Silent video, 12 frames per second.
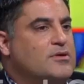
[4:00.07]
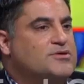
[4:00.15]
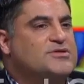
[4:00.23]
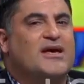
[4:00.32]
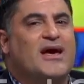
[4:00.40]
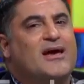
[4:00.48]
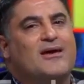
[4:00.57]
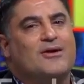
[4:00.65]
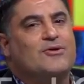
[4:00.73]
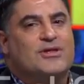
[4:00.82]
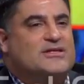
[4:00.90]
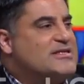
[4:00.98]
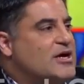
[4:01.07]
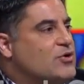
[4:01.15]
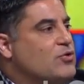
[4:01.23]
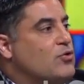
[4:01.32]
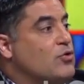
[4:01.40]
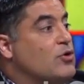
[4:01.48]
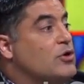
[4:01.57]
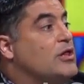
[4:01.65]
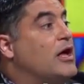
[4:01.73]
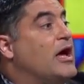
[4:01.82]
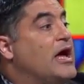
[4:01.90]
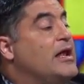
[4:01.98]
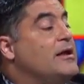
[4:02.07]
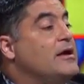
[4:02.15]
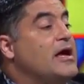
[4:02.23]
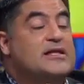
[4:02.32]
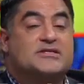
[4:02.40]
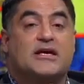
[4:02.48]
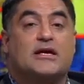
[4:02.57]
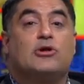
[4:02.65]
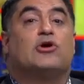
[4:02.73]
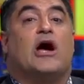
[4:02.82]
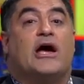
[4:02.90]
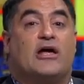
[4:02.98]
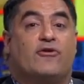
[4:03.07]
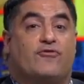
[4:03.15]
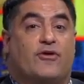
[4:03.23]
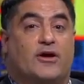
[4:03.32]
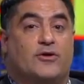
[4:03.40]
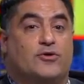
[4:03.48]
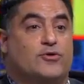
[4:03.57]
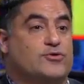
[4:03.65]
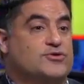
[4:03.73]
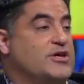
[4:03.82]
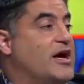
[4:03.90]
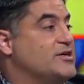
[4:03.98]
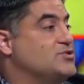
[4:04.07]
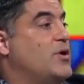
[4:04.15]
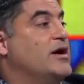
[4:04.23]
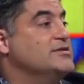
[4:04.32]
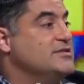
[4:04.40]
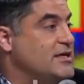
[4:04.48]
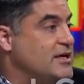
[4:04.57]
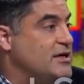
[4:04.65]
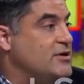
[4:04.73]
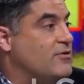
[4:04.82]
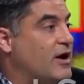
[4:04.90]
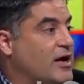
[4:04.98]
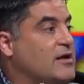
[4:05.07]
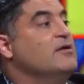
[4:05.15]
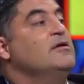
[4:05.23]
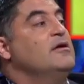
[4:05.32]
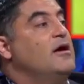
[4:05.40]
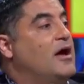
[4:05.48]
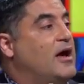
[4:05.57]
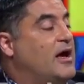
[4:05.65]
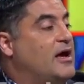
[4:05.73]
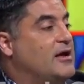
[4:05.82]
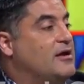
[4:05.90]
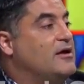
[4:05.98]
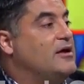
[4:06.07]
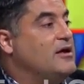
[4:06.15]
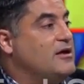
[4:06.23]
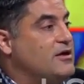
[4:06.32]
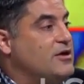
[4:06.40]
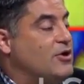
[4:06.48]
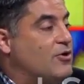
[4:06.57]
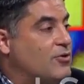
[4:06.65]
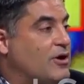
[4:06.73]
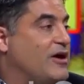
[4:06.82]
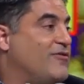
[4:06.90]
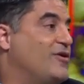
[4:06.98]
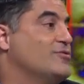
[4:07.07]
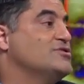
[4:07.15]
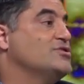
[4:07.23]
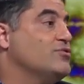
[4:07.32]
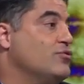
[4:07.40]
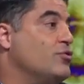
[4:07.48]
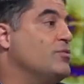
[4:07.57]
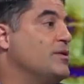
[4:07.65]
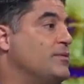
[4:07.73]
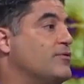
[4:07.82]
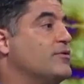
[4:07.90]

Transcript: say, hey, you know, that's not cool. And say, look, I got a friend who's XYZ, right? And, you know, if he was in the room, he'd be